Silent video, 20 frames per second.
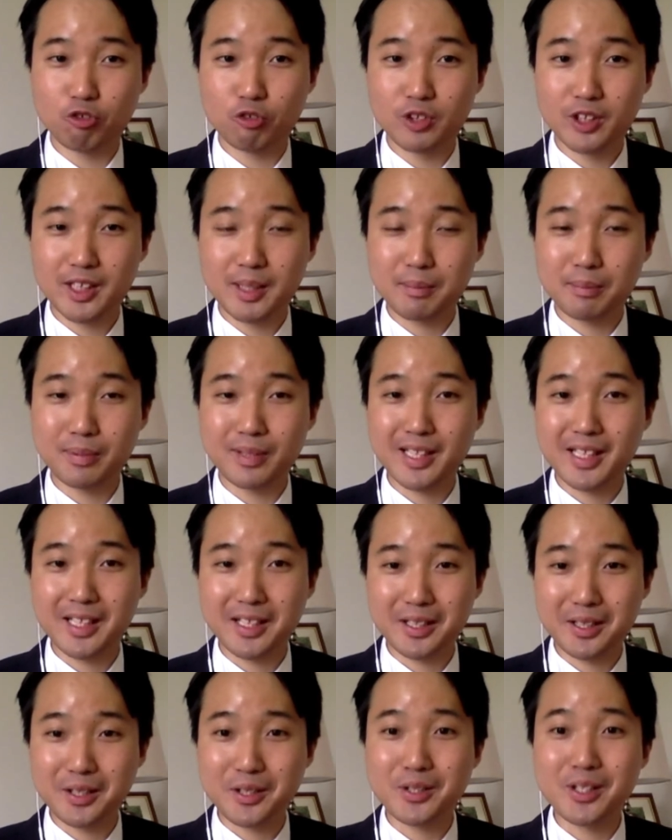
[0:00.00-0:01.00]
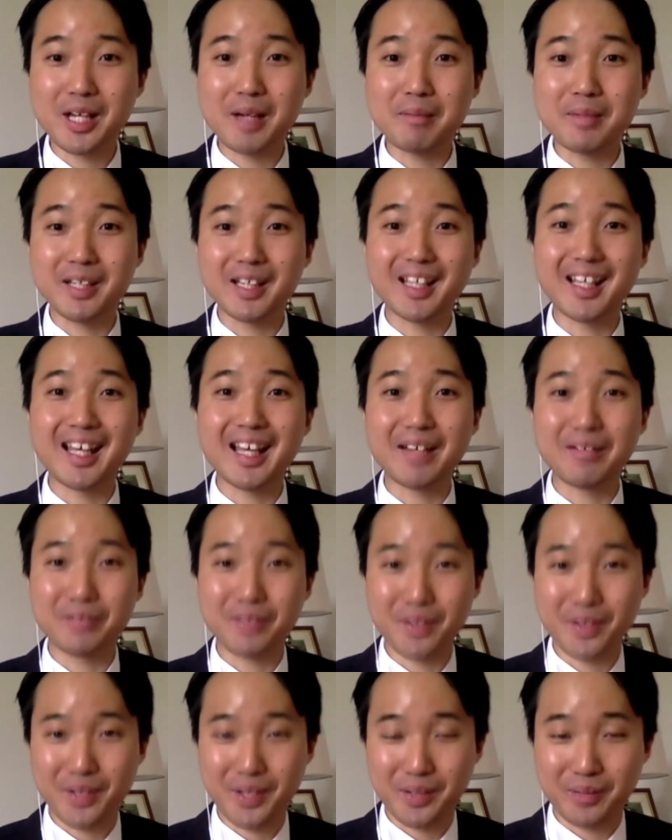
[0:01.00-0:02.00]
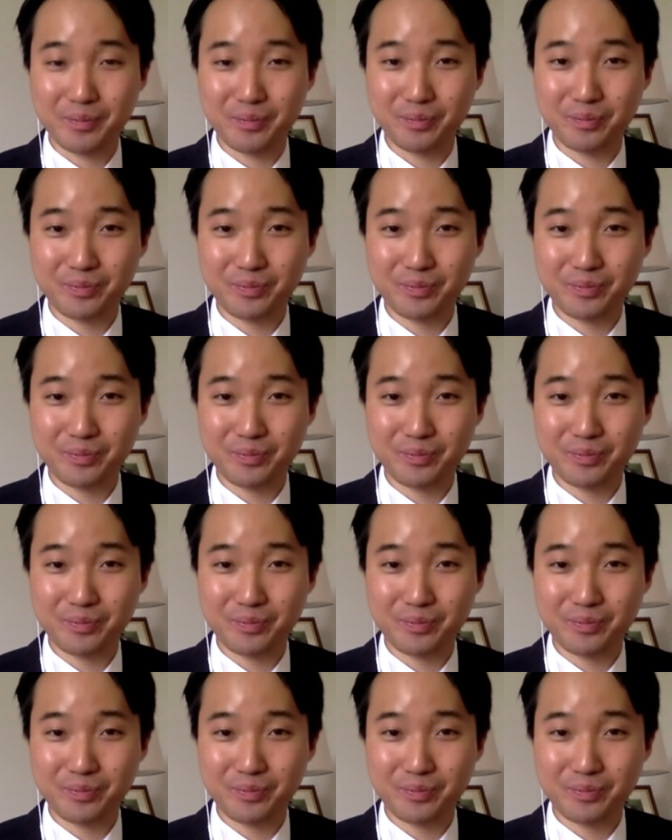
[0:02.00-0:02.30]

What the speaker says: simply condemning everything.